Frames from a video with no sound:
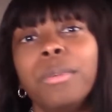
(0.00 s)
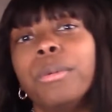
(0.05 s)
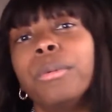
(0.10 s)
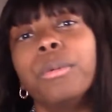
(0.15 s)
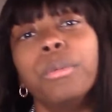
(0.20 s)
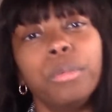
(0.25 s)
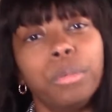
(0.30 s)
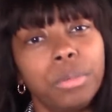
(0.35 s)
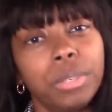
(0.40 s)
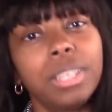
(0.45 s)

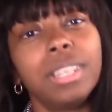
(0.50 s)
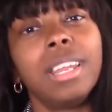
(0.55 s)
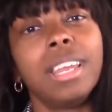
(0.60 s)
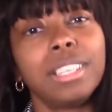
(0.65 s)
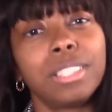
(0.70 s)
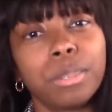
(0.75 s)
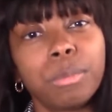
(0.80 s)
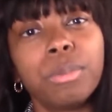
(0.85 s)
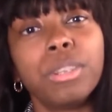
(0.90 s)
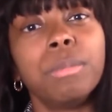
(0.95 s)
Well,
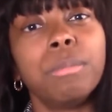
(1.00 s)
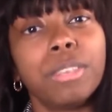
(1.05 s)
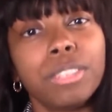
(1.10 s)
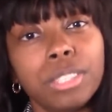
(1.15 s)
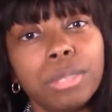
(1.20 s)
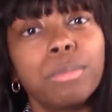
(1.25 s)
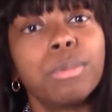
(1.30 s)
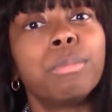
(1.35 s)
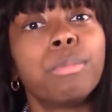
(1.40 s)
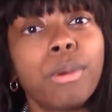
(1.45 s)
connects are pretty
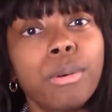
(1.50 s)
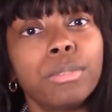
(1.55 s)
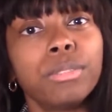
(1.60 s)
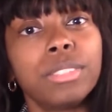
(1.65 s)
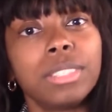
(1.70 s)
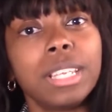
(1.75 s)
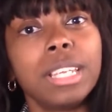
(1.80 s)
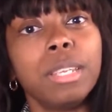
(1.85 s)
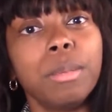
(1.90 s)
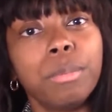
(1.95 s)
much the
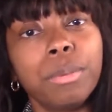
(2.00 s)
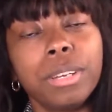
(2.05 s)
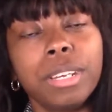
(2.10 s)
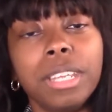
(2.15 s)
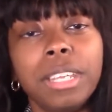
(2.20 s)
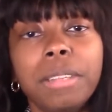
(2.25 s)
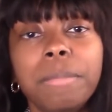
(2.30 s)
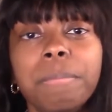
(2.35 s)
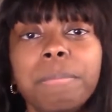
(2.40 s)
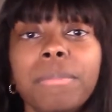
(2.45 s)
proposals that you
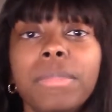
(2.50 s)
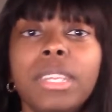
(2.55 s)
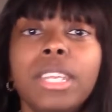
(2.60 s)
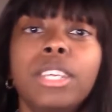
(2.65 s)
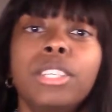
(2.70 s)
put in.